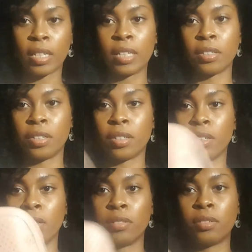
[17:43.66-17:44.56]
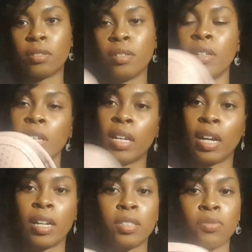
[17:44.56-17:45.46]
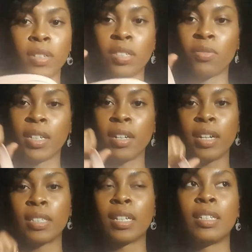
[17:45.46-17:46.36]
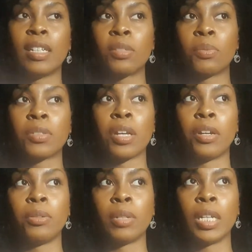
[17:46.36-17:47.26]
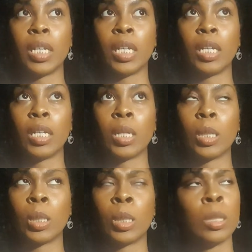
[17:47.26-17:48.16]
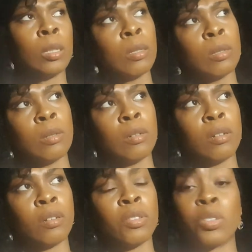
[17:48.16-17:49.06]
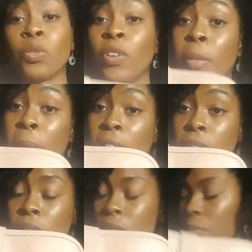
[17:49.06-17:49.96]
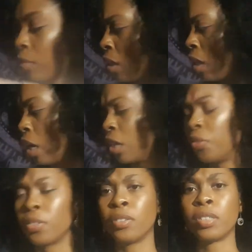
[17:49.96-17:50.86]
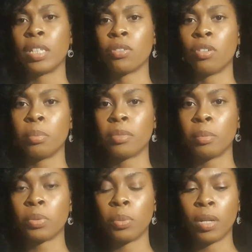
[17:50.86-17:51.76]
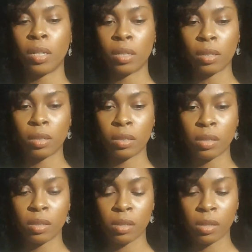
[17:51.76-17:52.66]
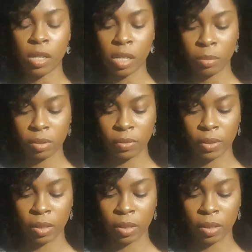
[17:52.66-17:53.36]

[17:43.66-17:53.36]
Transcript: this handle you can hold it's really, it's really nice and this was only this was five pounds and I forgot to say the crop tops were how much are